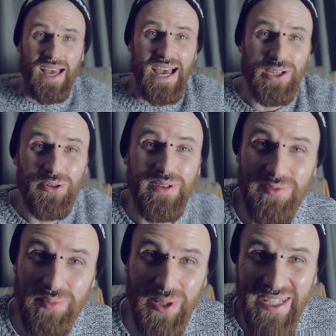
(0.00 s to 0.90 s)
Hello
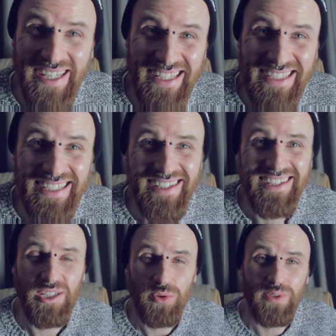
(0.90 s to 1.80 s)
everybody,
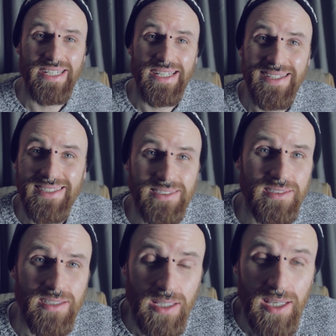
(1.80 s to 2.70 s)
guess what day it
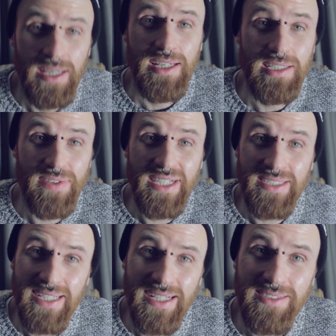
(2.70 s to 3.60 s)
is? It's
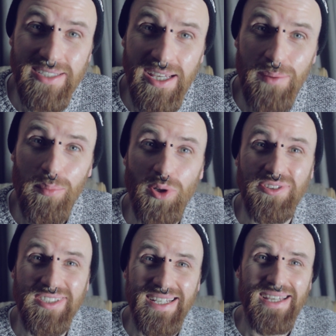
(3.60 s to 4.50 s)
Valentine's Day, but
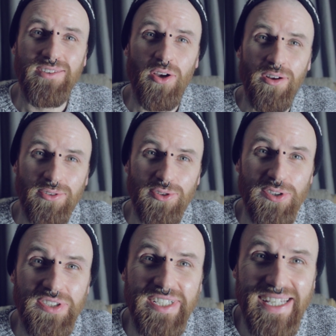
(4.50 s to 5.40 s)
today is
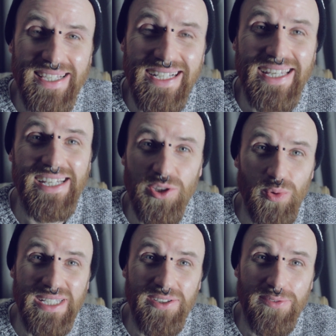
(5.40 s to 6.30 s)
also the day that I get a
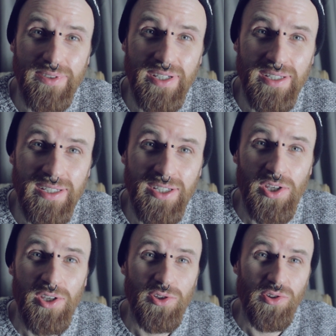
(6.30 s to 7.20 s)
Zwift.
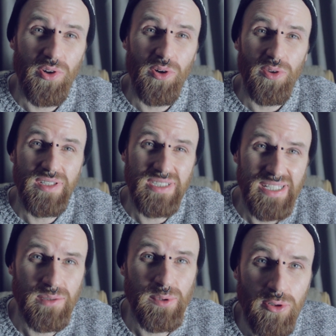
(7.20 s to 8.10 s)
So this
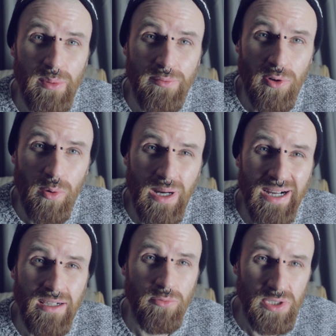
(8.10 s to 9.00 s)
day has been coming for a
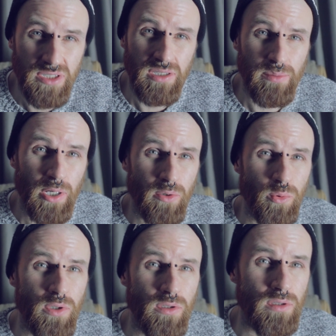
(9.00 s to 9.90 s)
while. I've recently bought
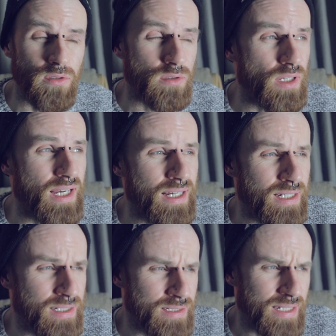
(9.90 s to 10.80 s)
rollers,
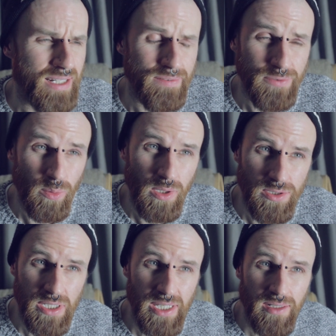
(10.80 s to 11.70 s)
and after
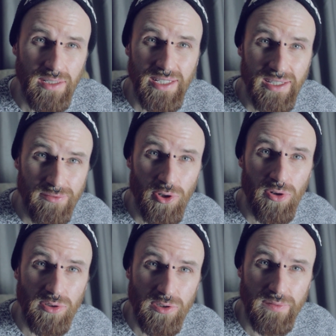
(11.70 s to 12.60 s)
watching a Dave
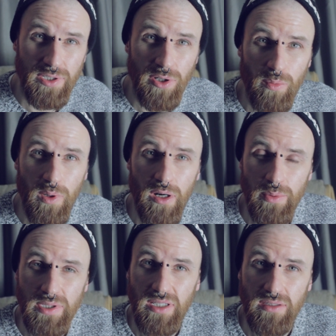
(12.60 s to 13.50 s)
Noakes video where
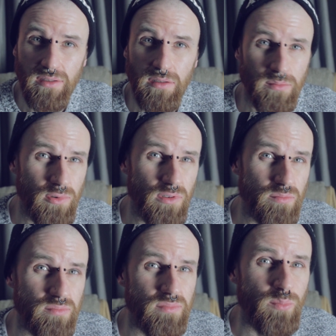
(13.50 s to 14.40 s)
he said the
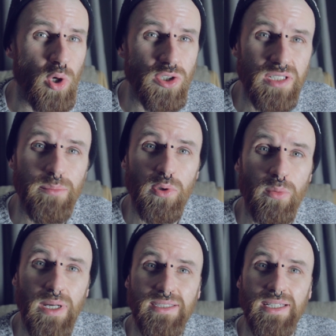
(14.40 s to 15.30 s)
most simple
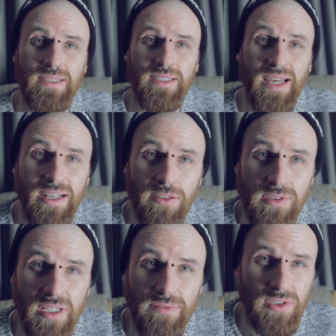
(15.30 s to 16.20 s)
way to get started on
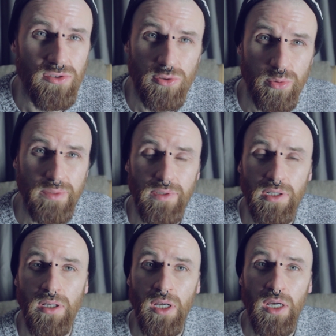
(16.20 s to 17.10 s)
Zwift is just with
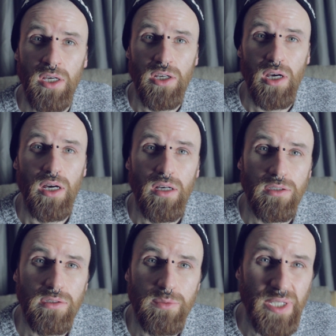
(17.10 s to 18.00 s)
a
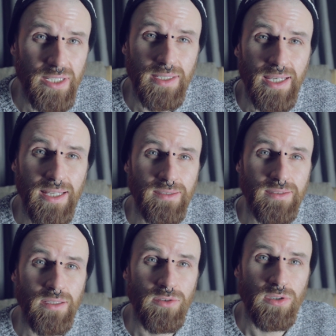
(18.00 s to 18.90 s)
speed and
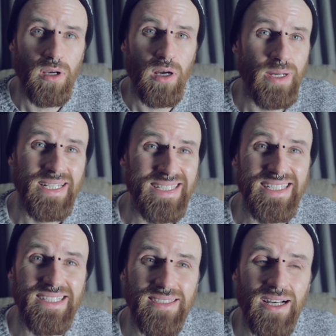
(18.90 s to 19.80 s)
cadence sensor, I went and
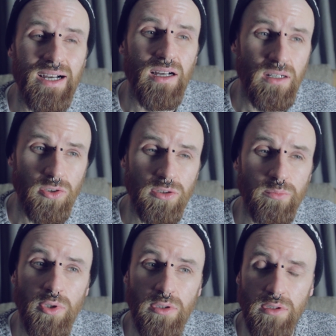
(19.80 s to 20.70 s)
did that. I got
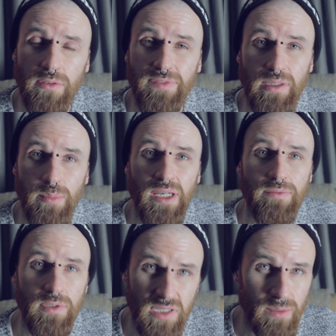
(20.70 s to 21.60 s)
some rollers off eBay.
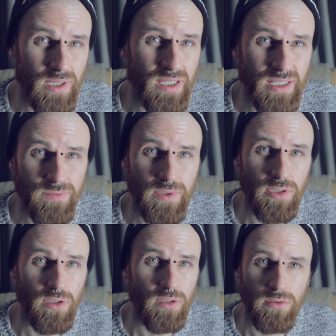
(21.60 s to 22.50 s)
If you've seen my last
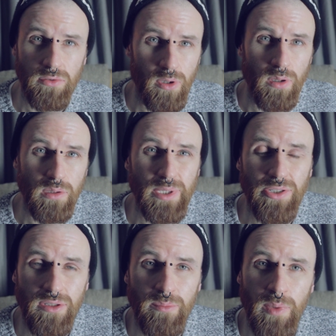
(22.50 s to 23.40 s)
video, you'll know all
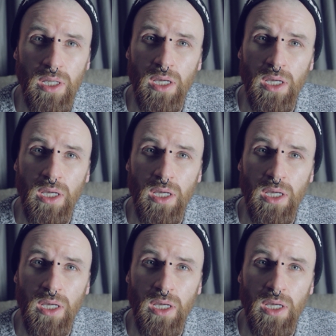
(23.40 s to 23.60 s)
about them.